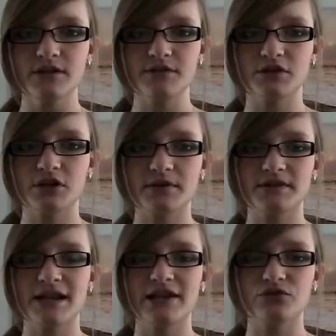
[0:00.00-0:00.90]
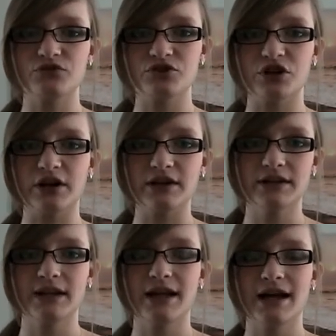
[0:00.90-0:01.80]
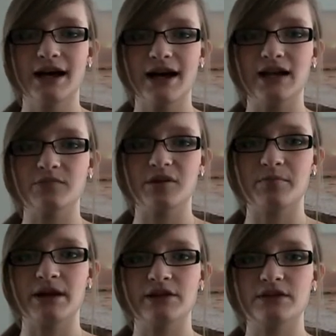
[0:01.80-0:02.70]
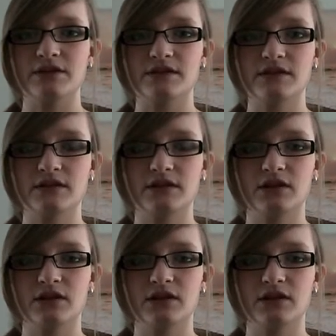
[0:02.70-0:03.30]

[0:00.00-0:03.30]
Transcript: So I was diagnosed young and my parents